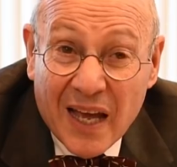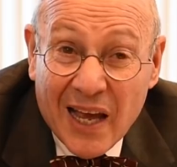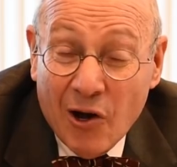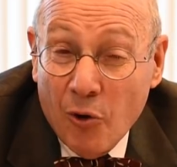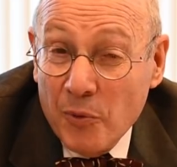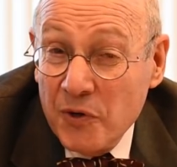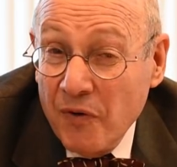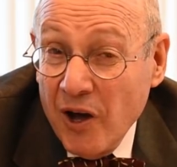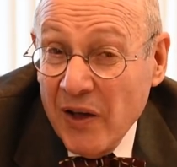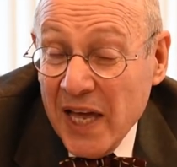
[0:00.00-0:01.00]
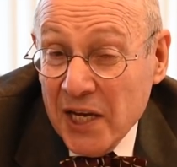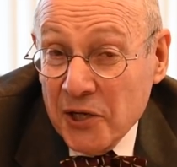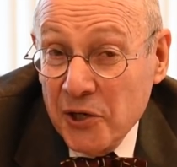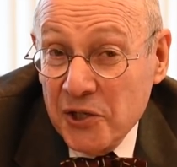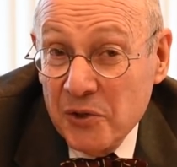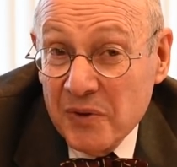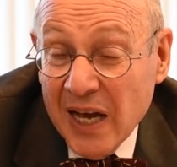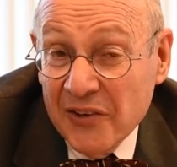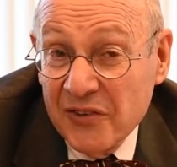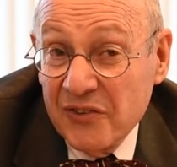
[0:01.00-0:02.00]
I hope you've all had a good
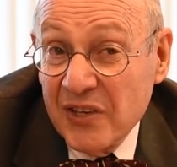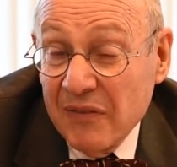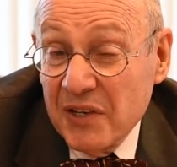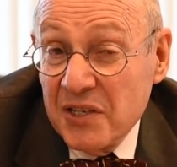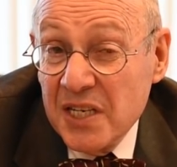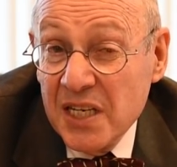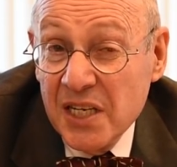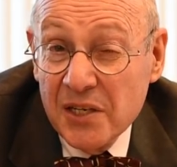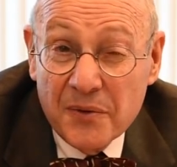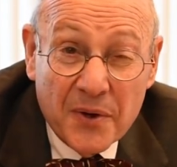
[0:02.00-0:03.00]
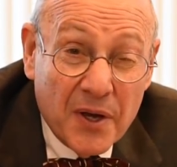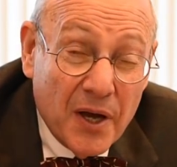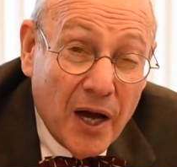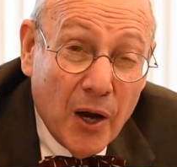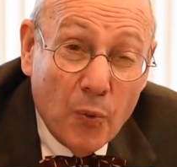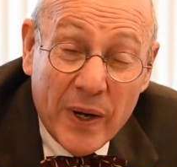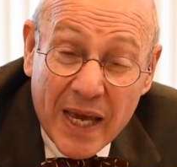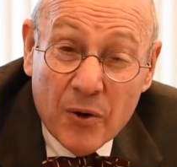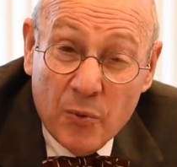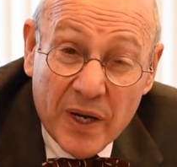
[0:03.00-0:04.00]
2017. Uh, we
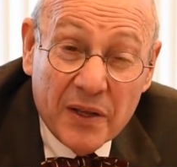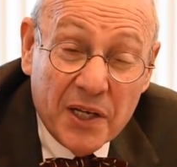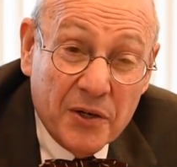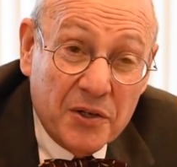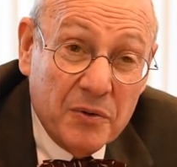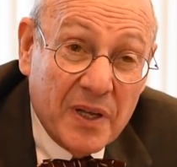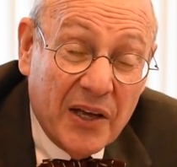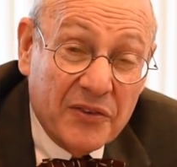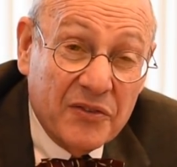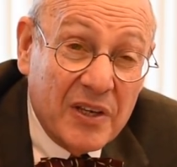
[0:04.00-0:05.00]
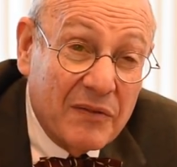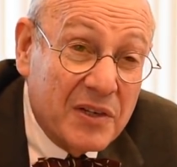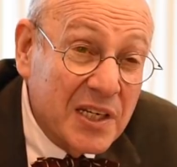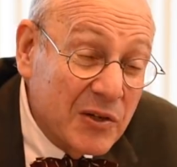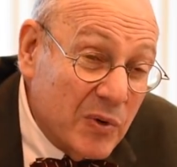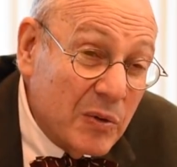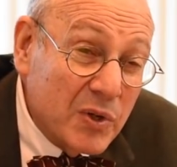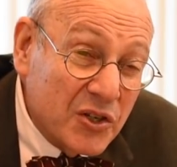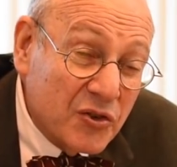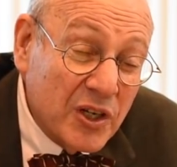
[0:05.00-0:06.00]
had a really good 2017. We
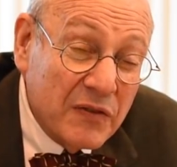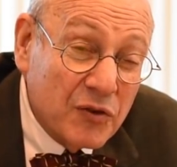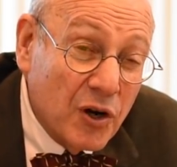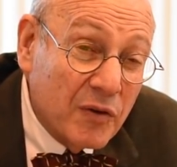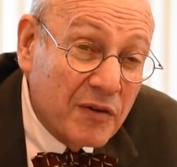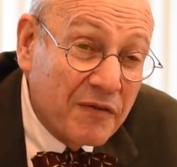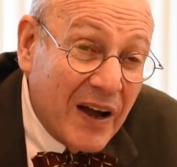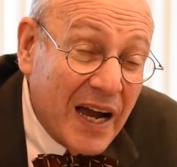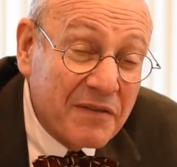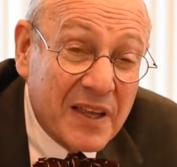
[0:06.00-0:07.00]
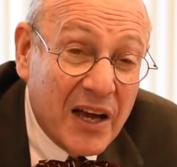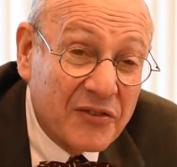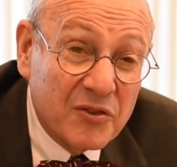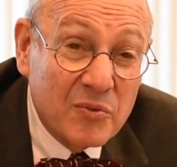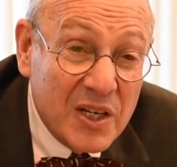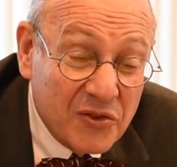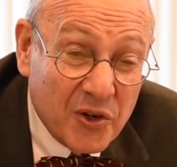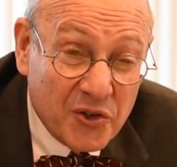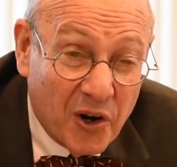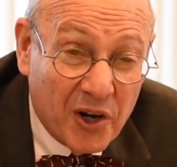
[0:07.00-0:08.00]
received over 5,000
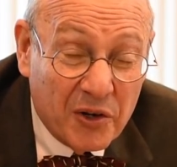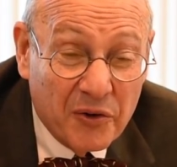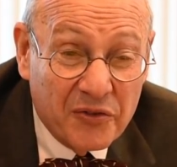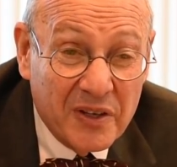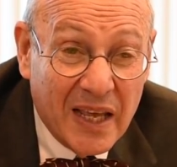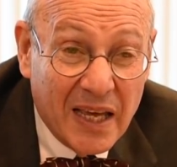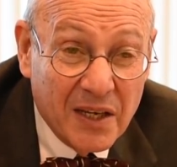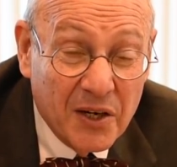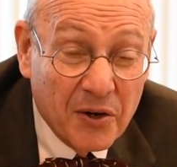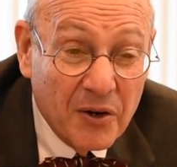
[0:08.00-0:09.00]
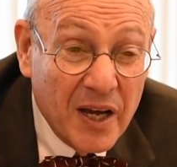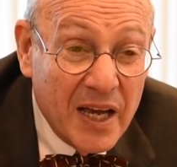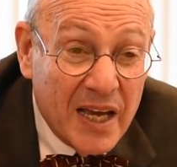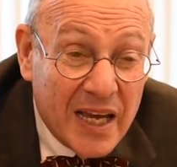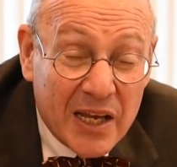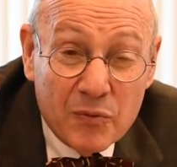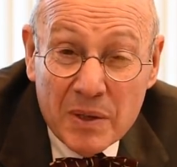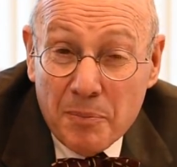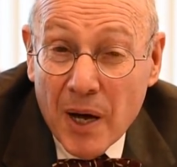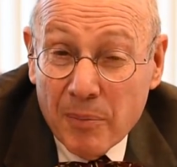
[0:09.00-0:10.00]
research articles in that year, and
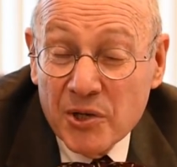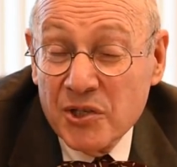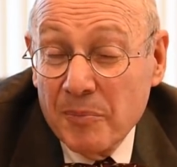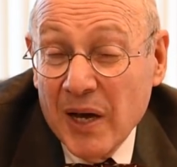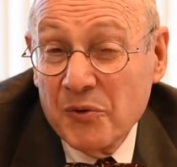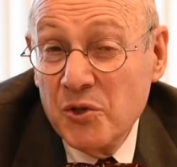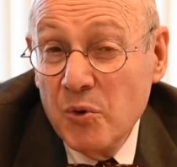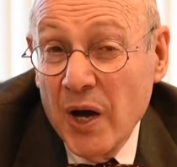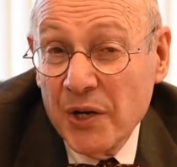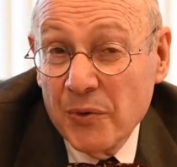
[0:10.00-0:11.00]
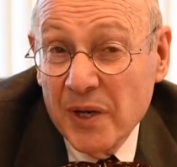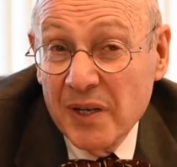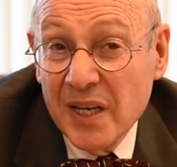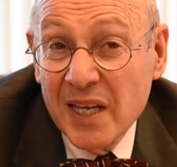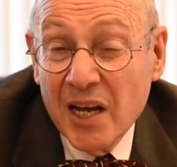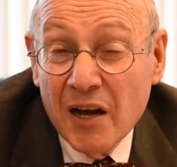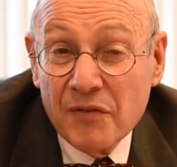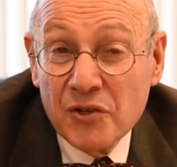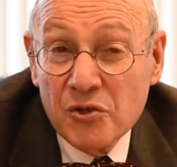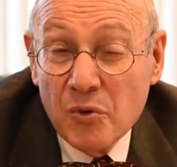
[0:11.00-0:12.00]
we published about 200. And of
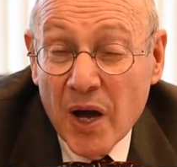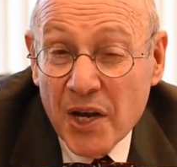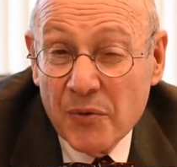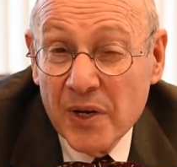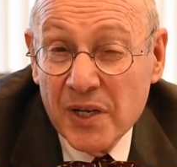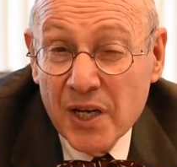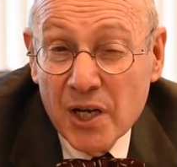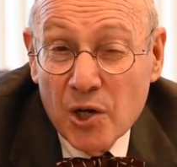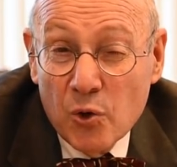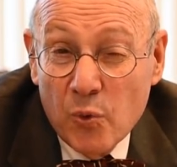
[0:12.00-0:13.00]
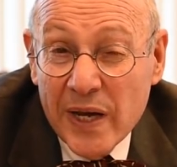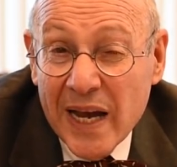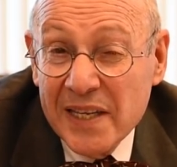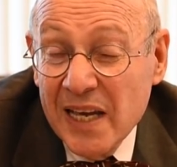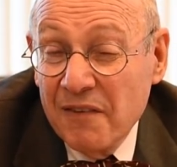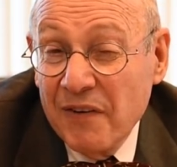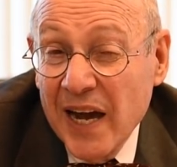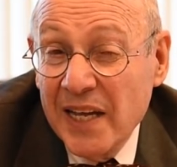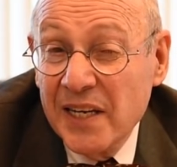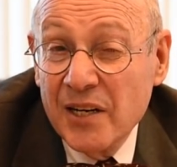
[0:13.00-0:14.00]
the 200, we
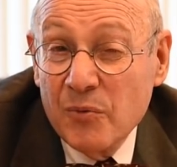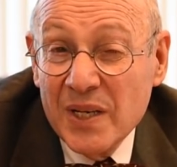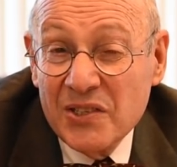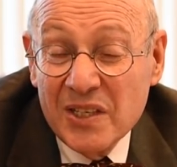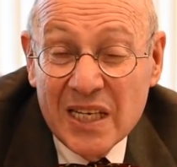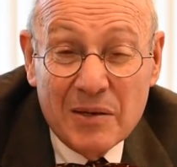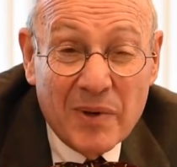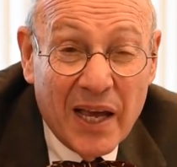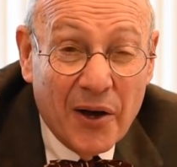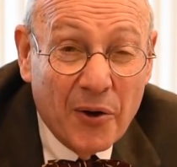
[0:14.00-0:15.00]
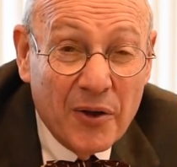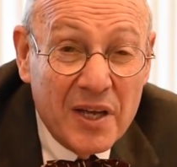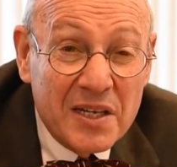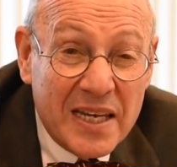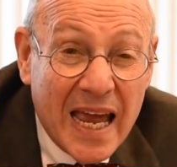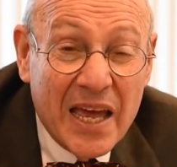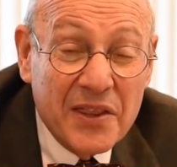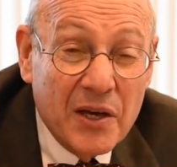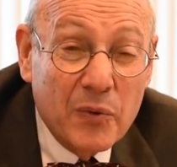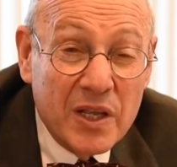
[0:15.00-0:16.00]
identified in a recent email 10
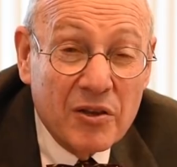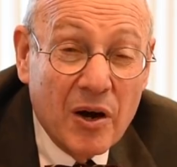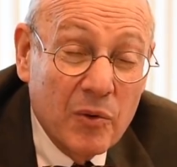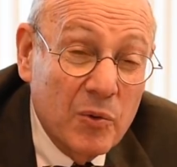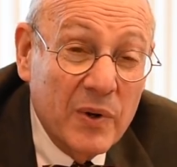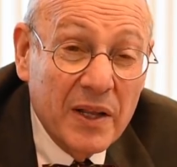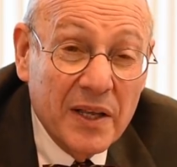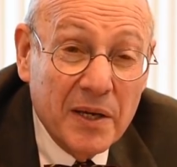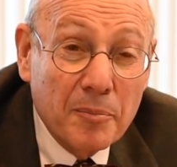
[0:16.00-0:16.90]
that we thought were really